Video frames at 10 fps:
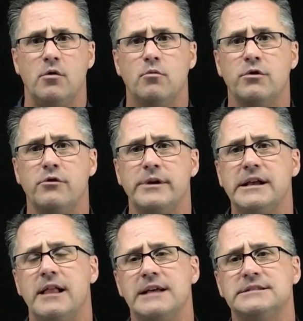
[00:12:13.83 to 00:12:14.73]
Were there any
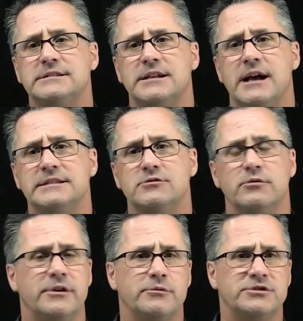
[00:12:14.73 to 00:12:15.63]
classes in high
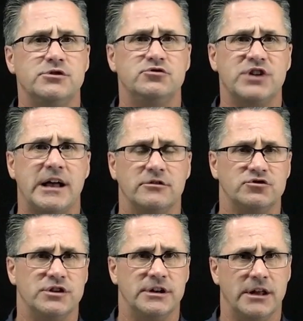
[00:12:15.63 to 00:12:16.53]
school that were too
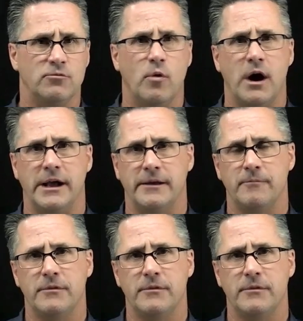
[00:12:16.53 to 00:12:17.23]
challenging, and why?